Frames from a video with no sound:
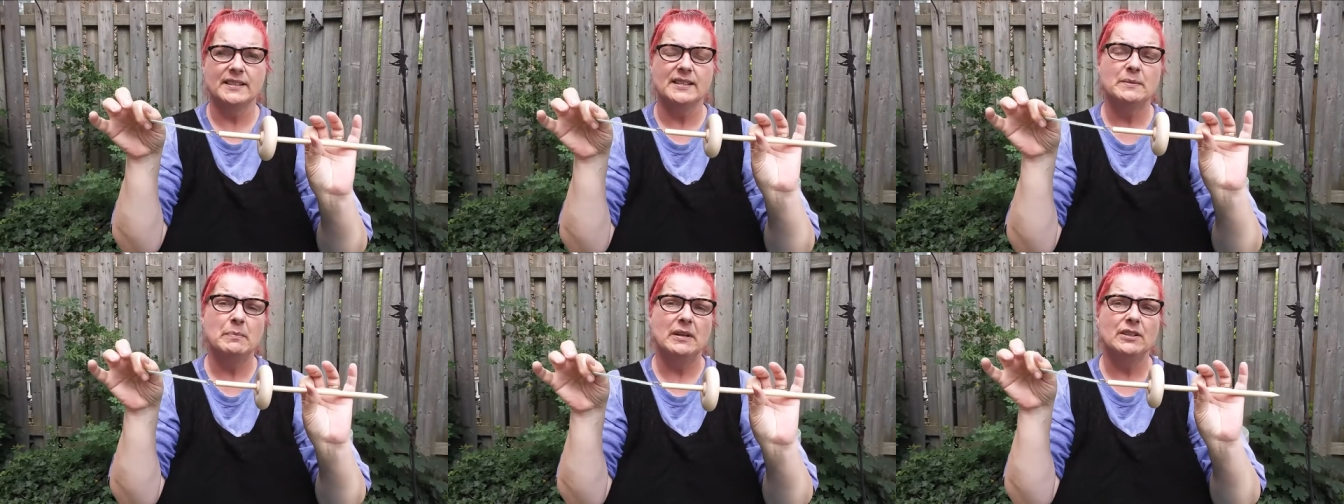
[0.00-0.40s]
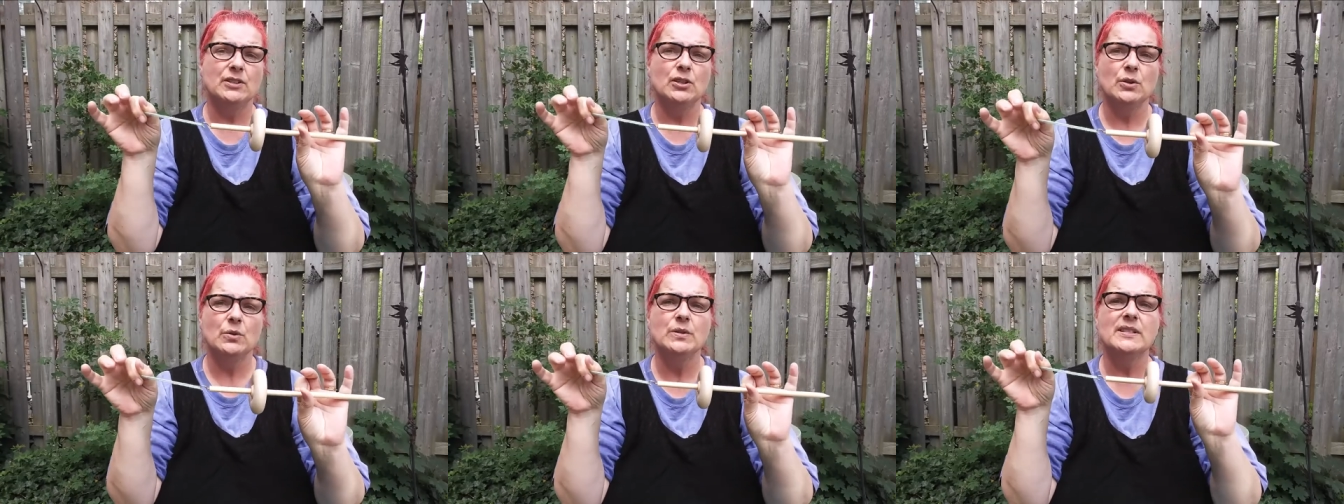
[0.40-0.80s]
to spin
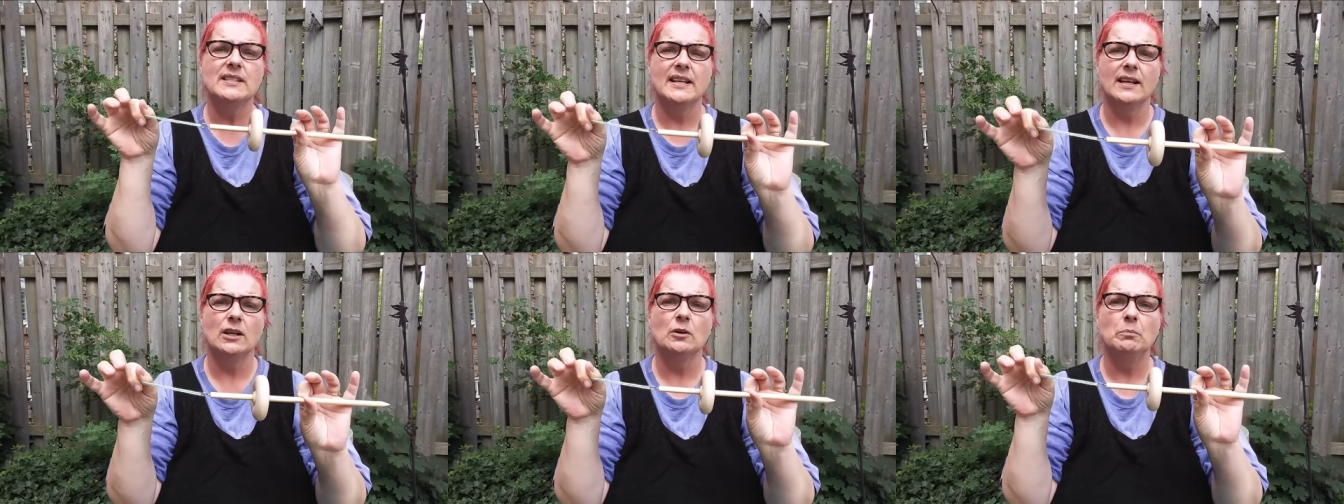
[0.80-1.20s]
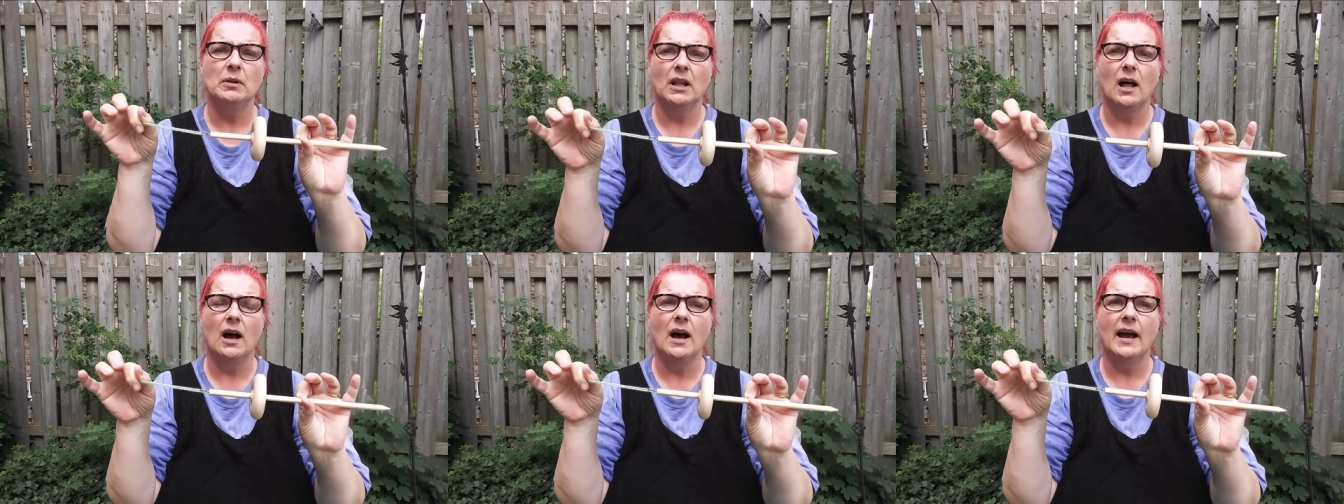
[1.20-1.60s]
2 single
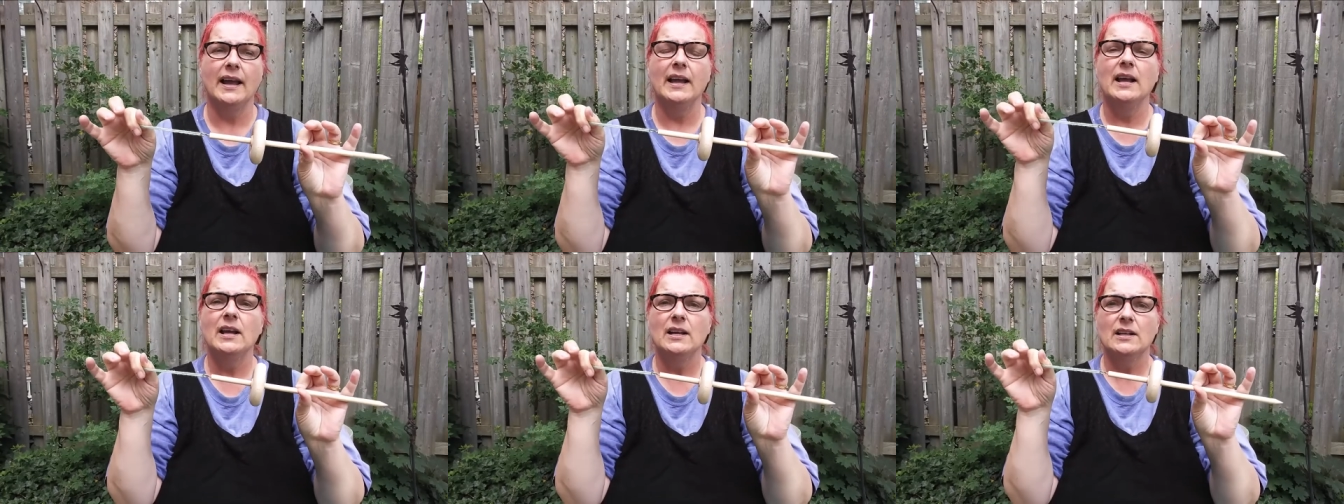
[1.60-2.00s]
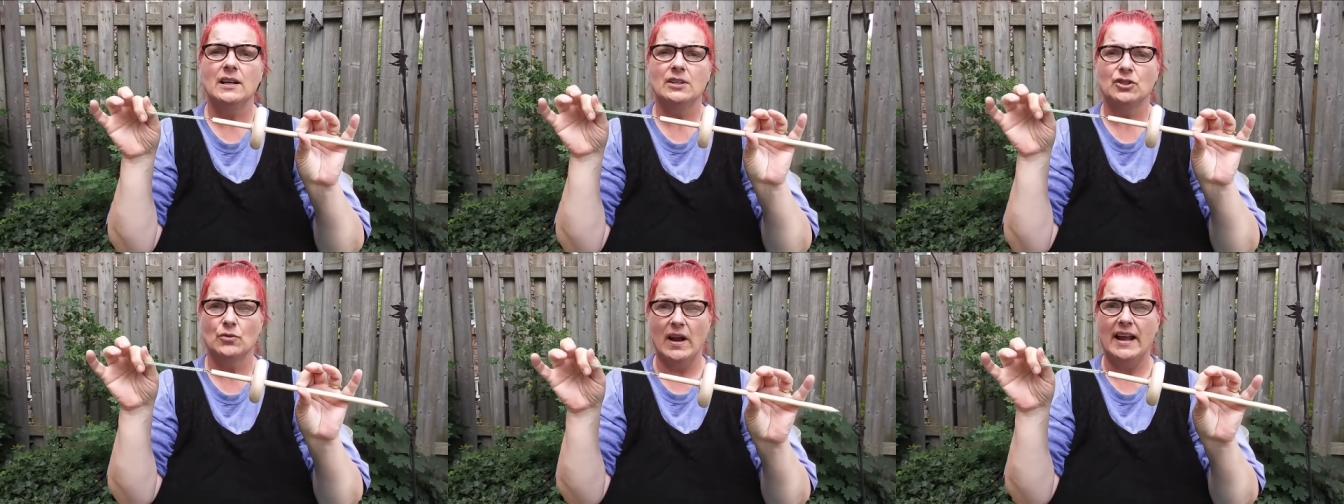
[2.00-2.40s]
ply
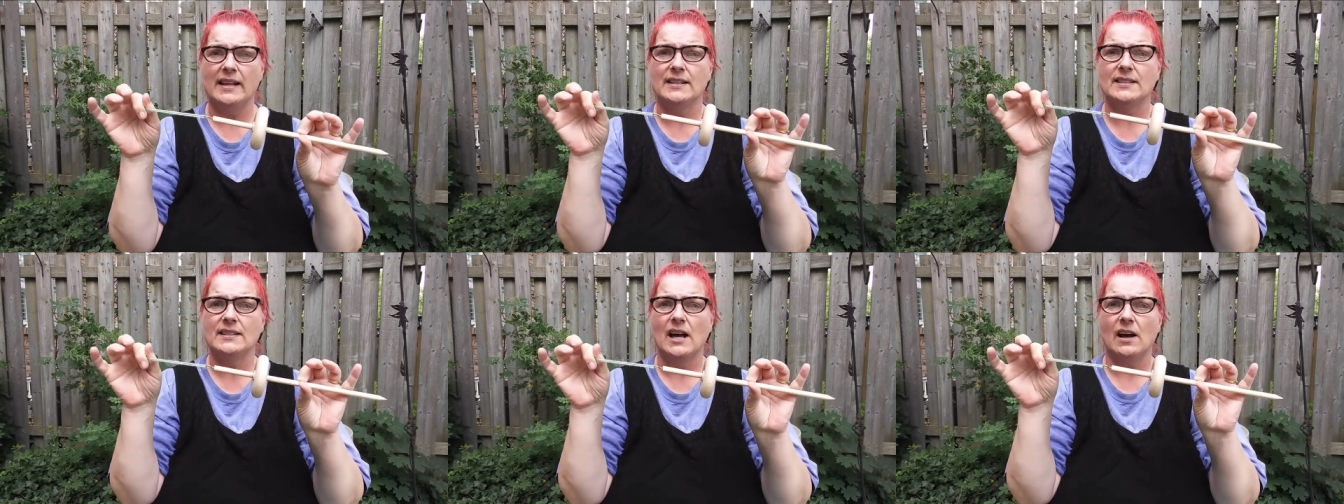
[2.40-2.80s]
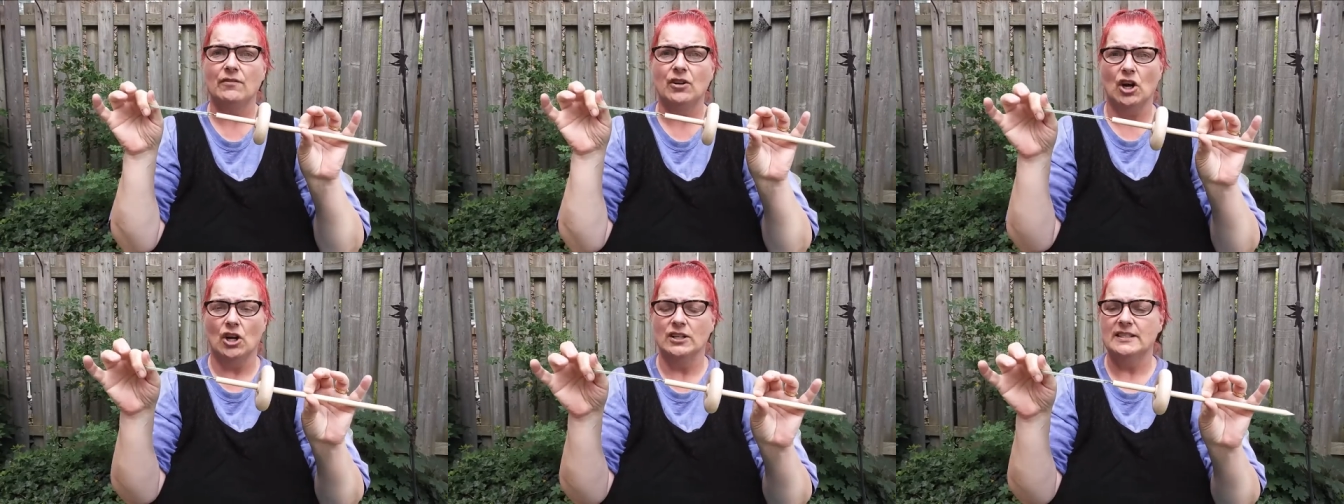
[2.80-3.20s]
strands of
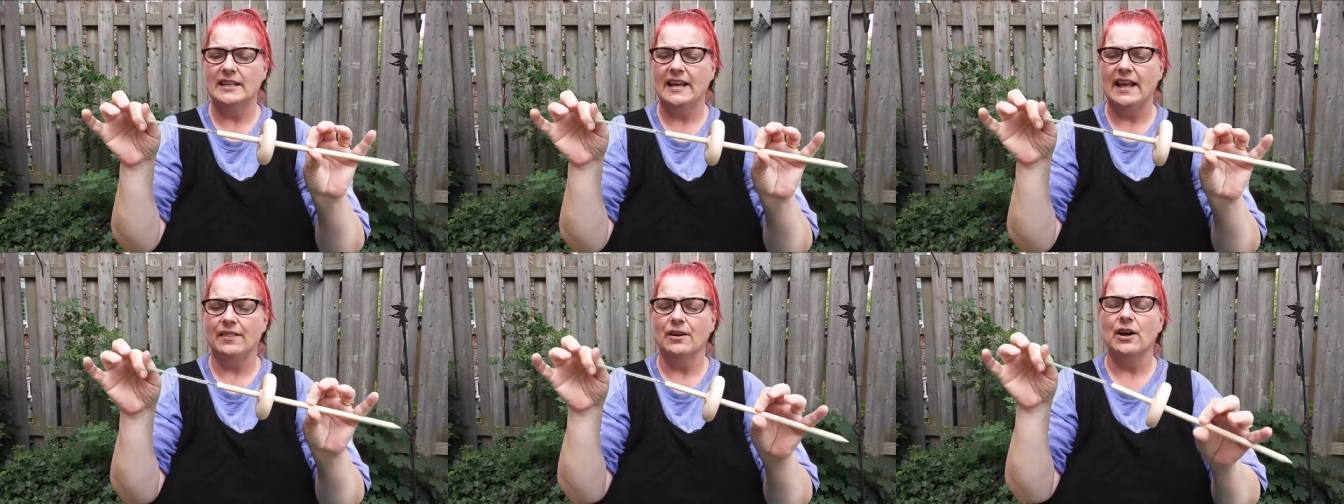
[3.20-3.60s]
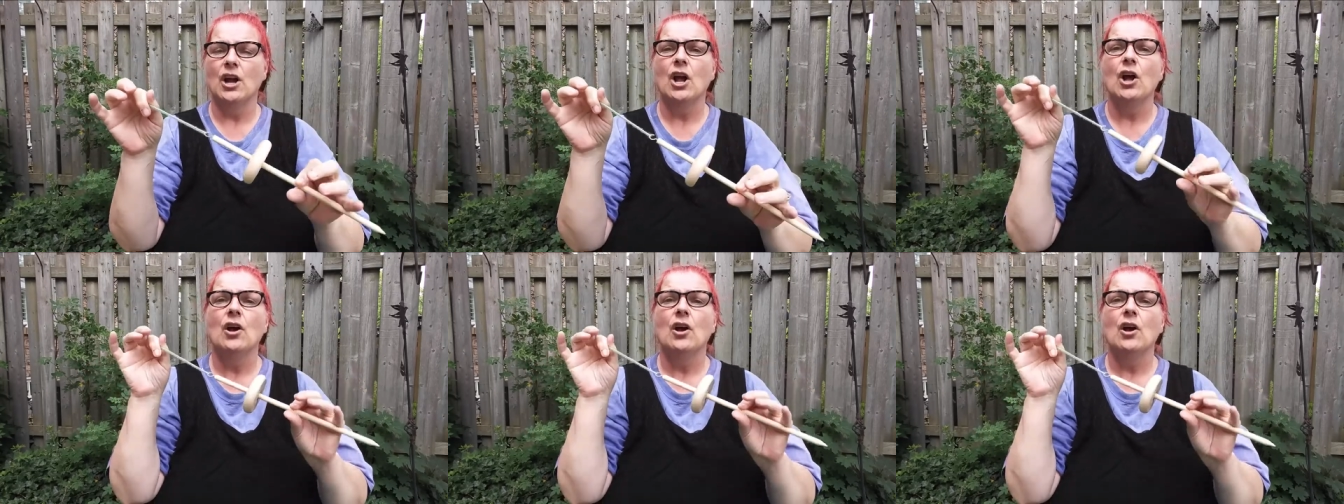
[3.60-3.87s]
yarn together.